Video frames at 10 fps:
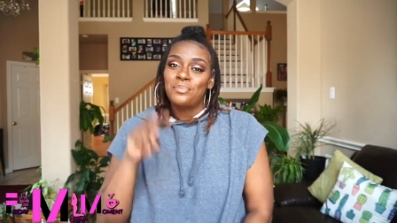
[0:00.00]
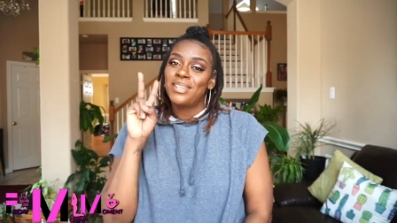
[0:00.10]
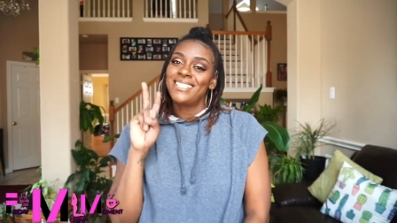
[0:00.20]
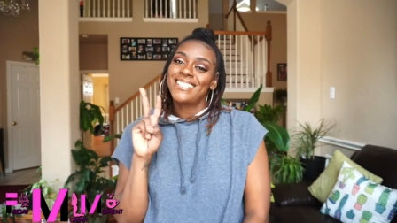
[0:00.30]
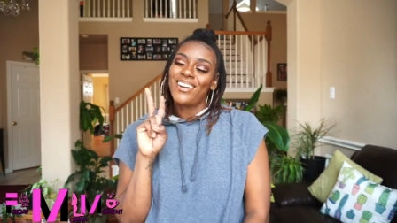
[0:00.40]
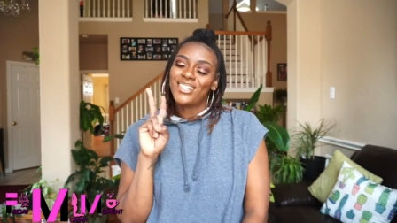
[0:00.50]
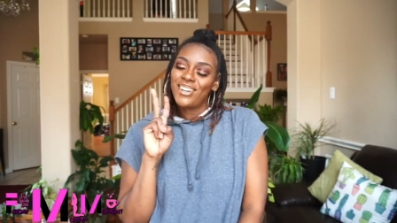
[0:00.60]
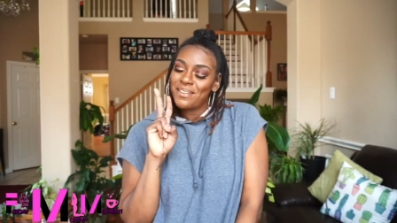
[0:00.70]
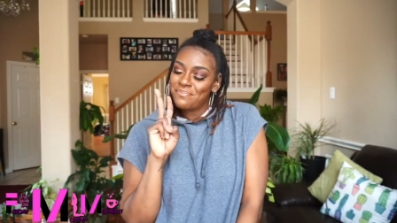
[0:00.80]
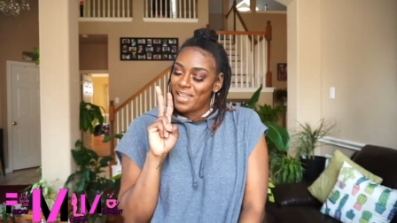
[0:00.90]
Peace out,
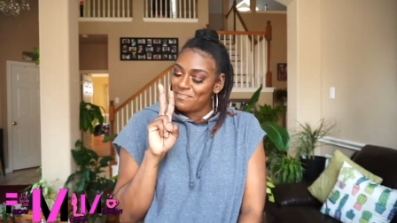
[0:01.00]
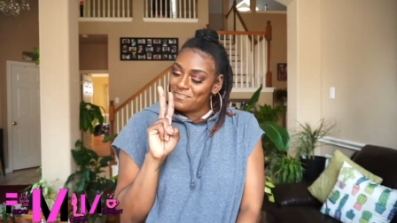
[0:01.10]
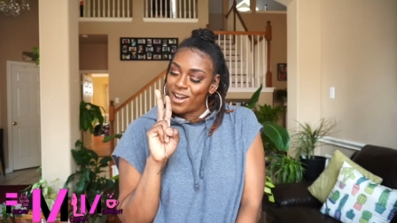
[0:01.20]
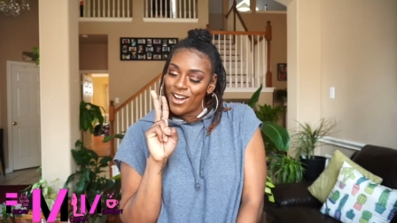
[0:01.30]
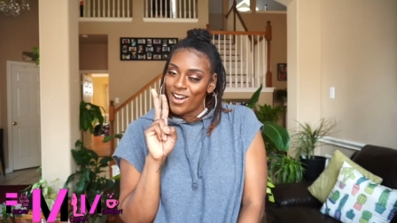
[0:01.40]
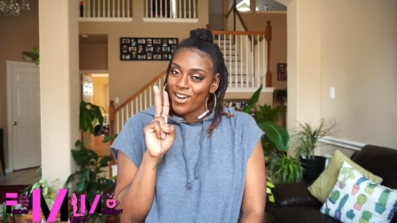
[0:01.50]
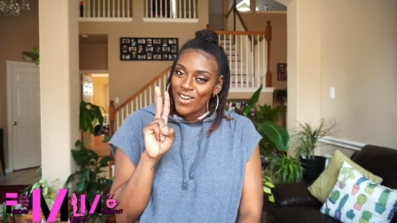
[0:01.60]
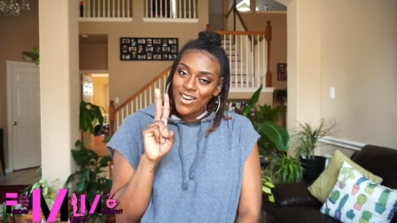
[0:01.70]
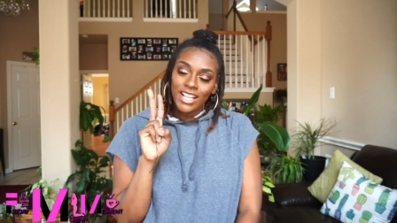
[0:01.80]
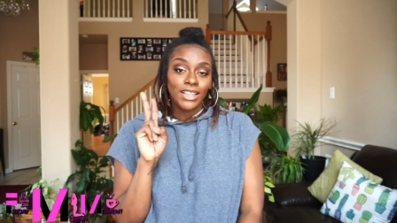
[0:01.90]
great
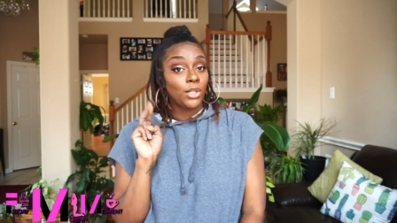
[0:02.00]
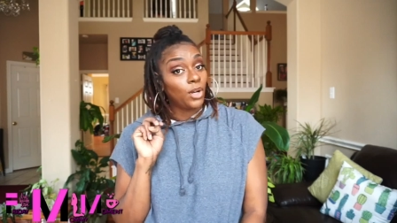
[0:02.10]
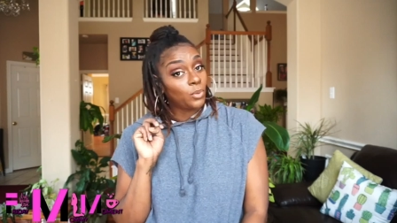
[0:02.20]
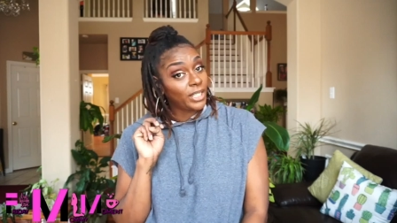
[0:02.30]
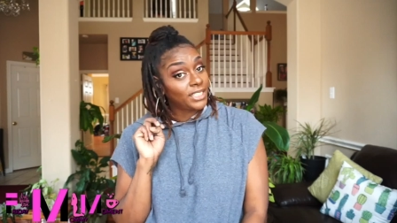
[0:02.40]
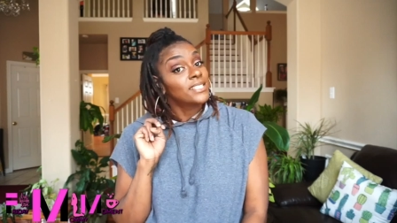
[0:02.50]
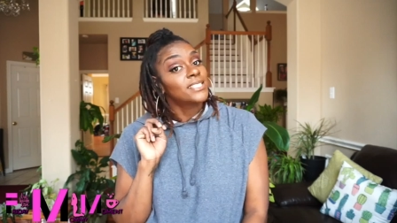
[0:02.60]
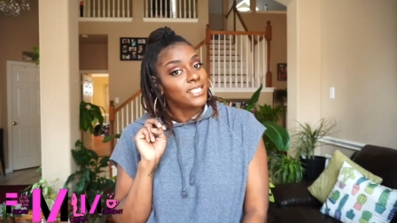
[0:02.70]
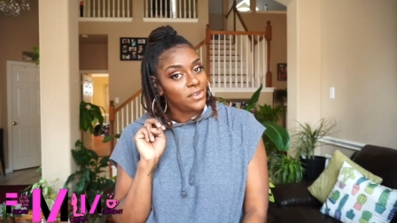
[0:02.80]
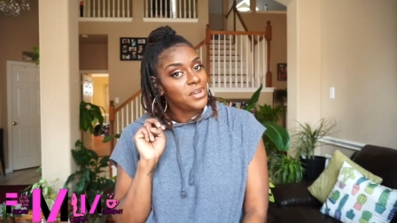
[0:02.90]
people. Lord willing,
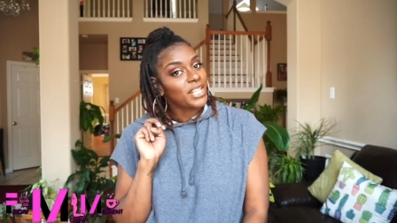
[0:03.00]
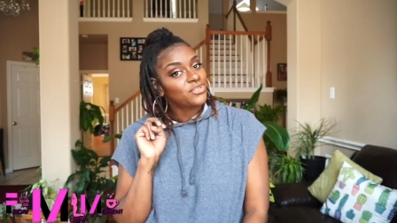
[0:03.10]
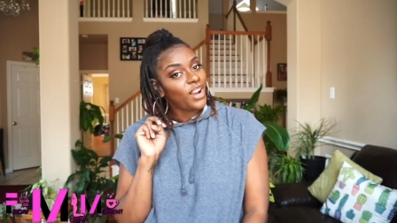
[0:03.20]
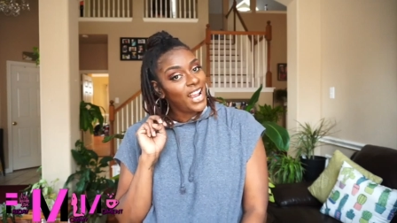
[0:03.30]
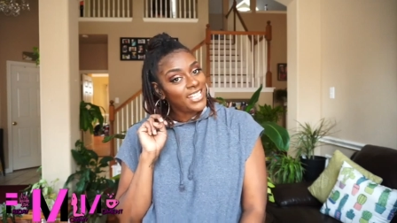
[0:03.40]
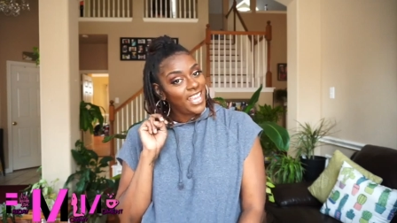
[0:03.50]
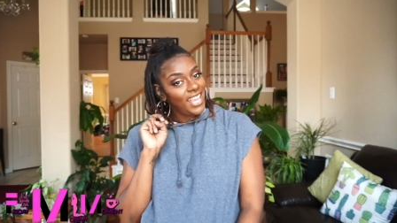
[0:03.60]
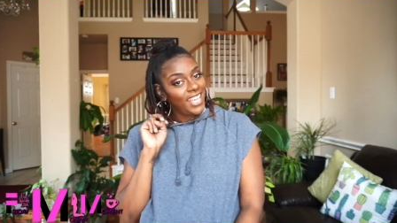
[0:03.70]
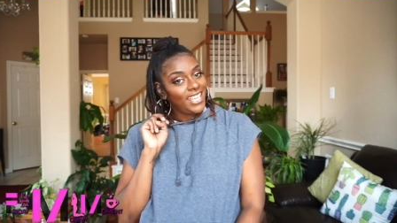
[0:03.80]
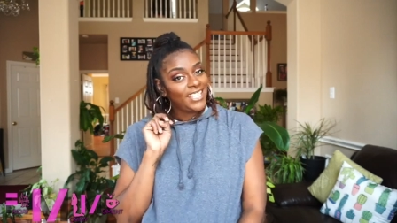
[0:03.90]
see you next
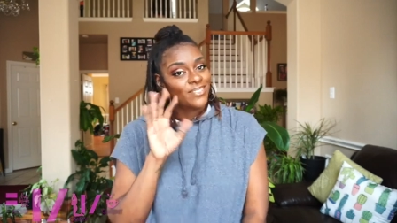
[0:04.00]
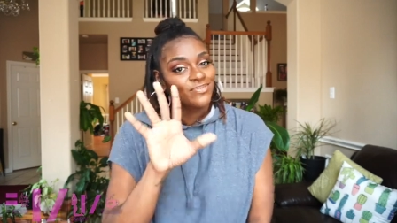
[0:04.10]
Friday.